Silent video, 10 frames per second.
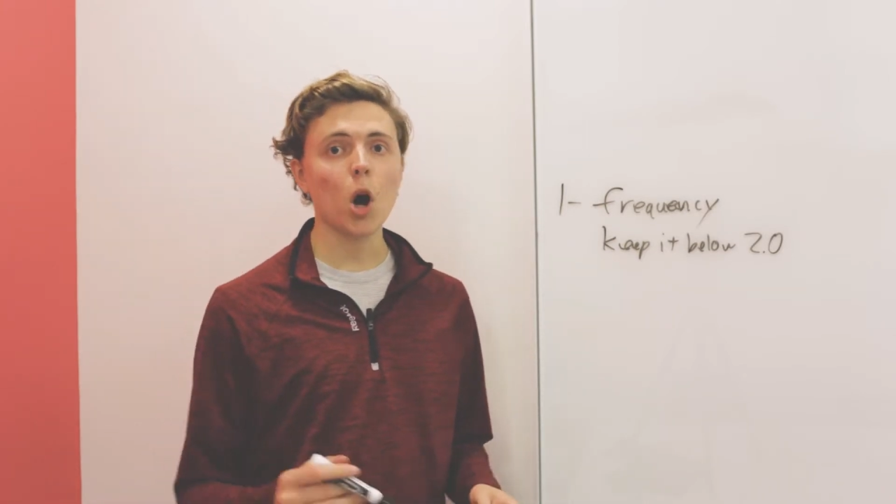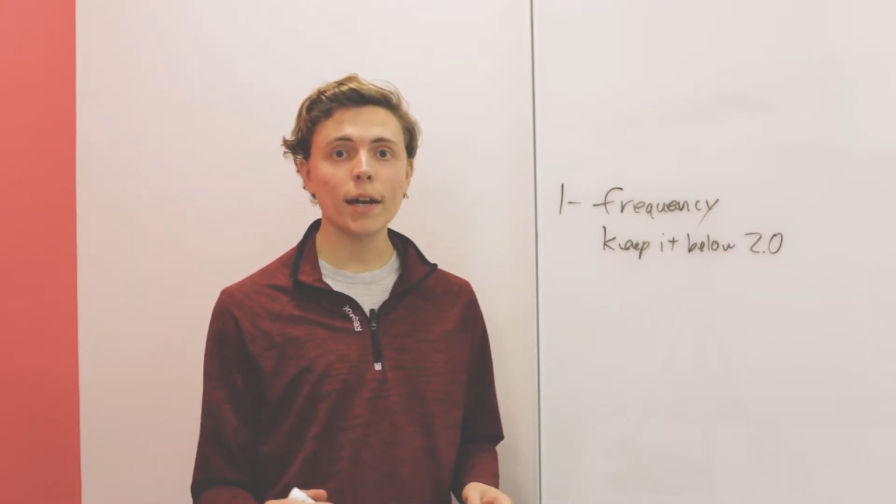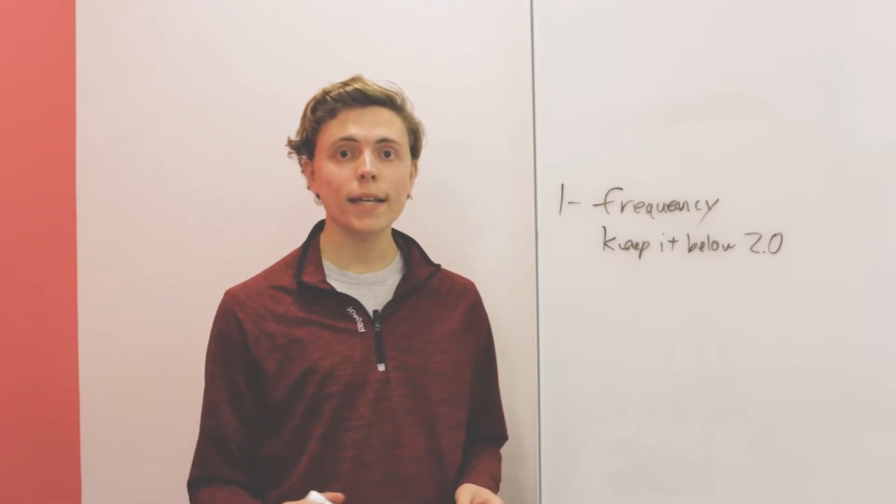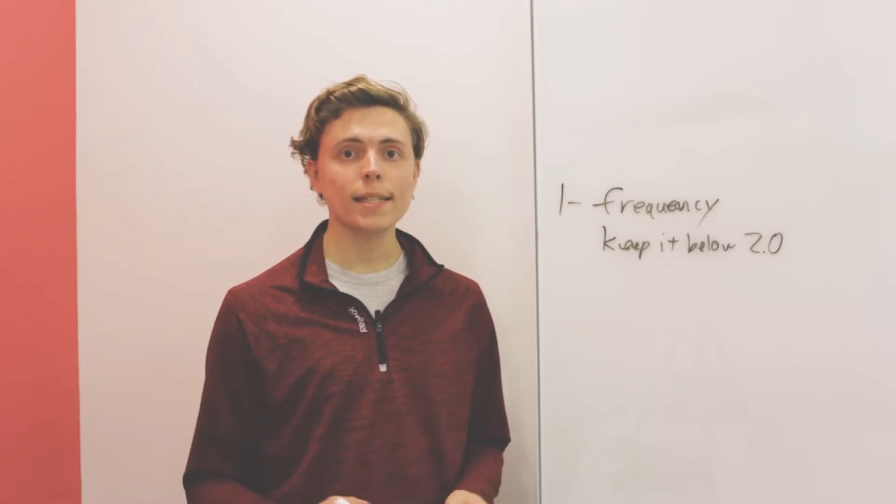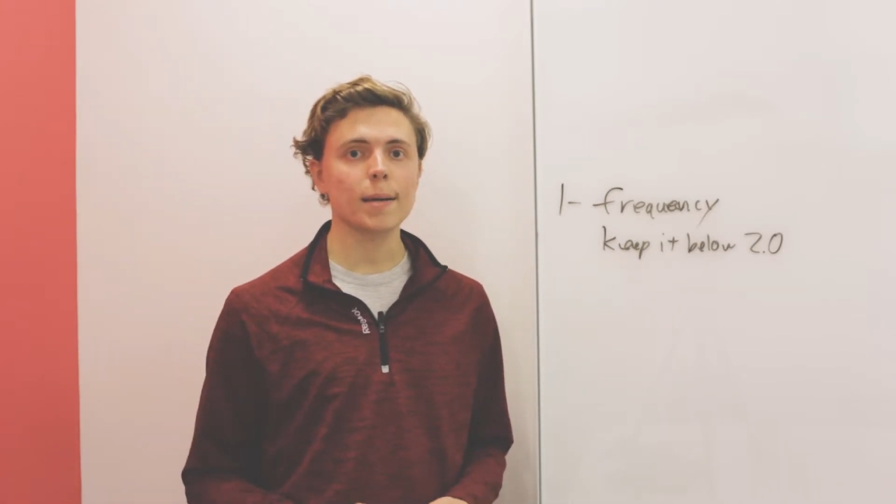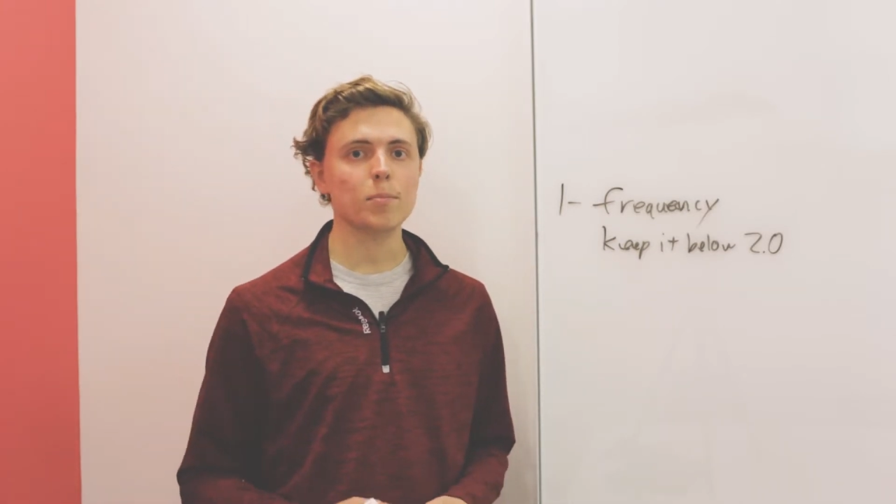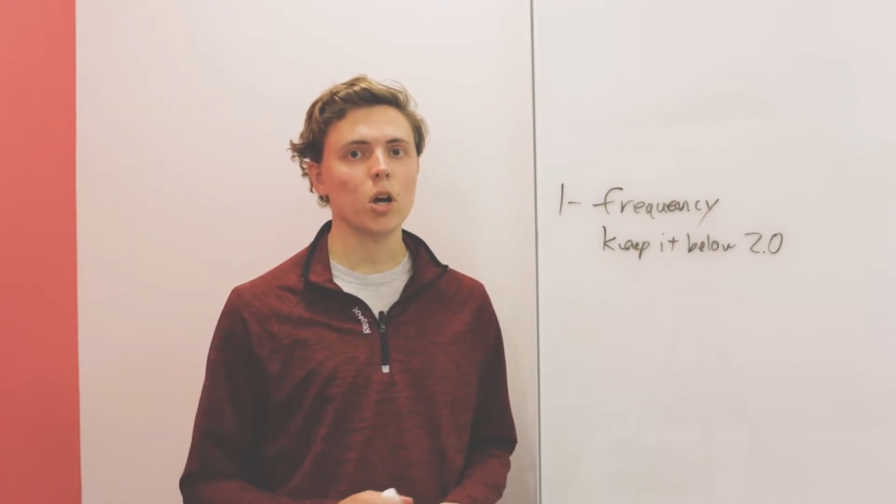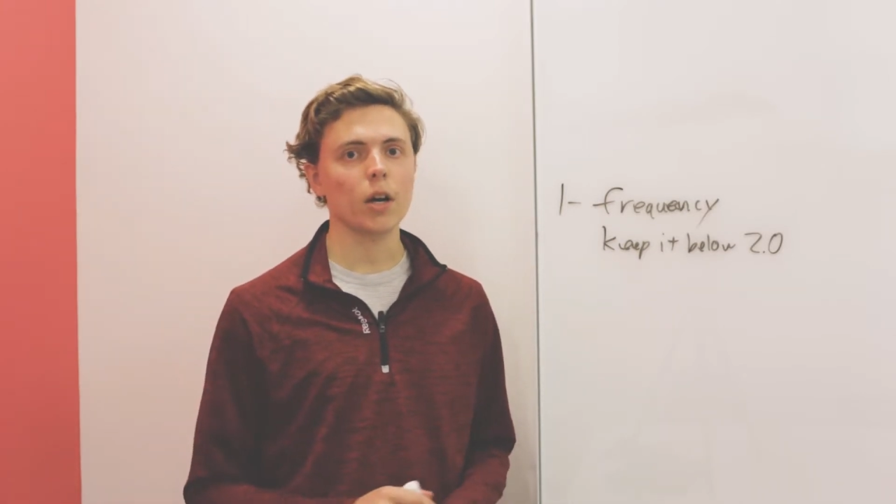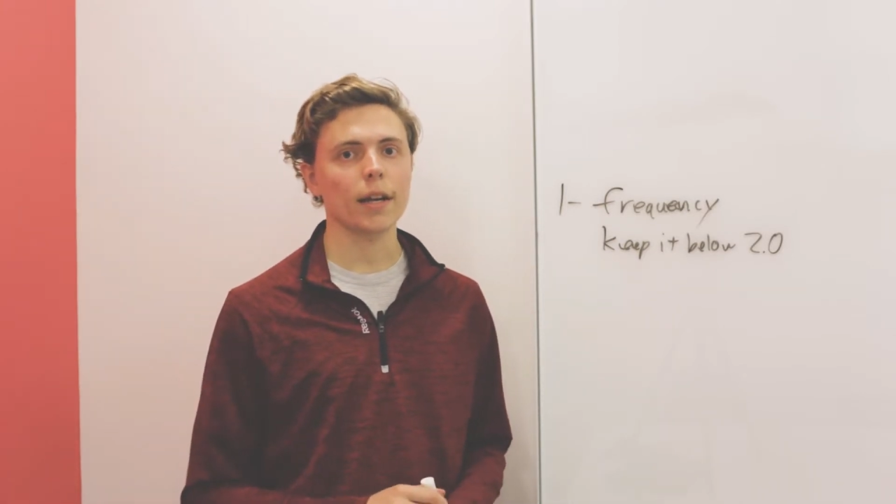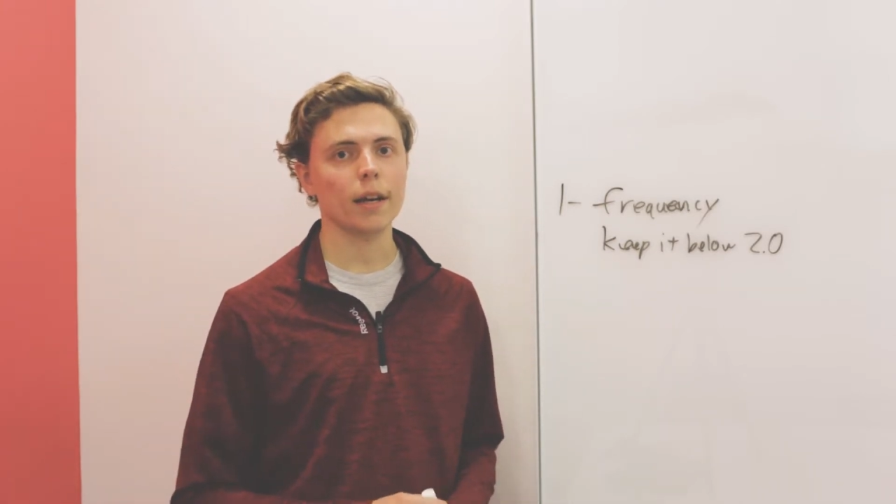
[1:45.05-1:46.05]
audience I'm
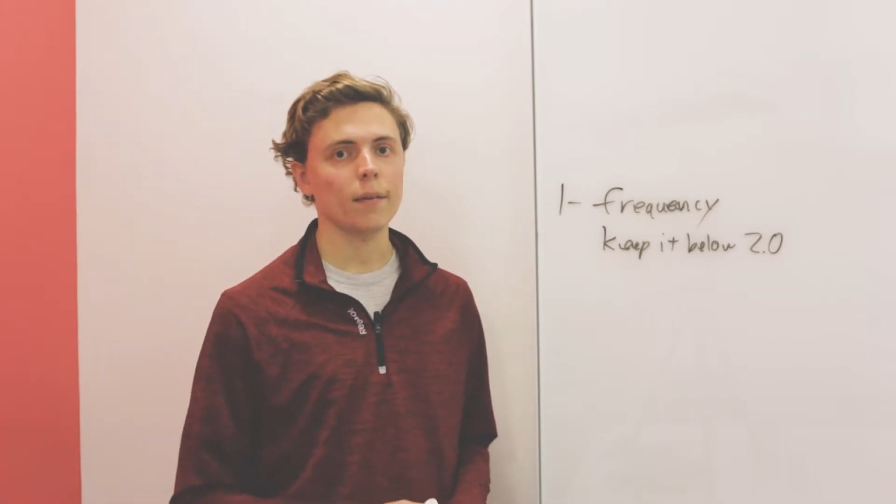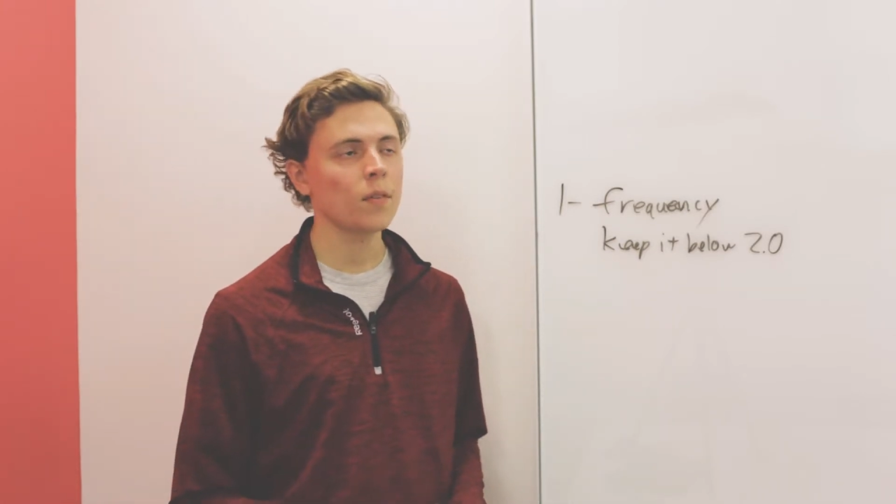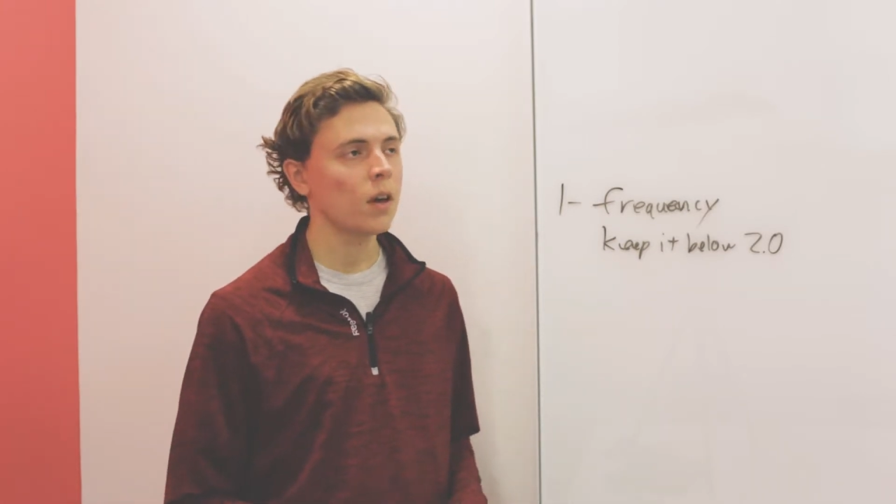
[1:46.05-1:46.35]
targeting,